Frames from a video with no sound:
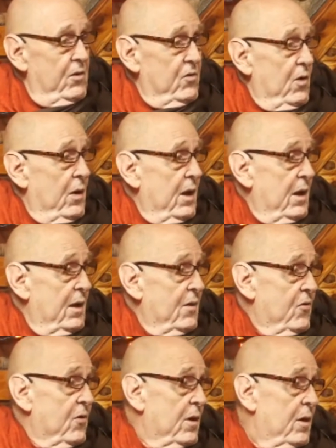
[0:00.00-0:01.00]
So I
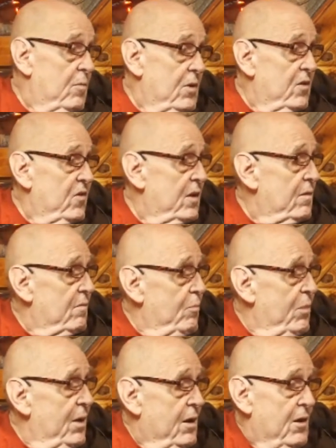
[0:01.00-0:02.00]
answered him. I said,
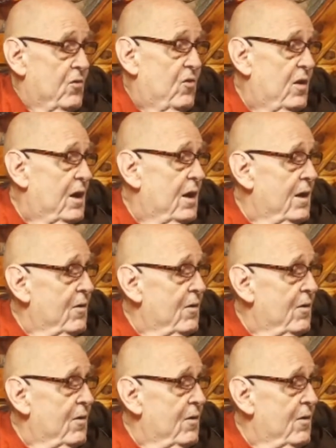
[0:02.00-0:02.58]
because she can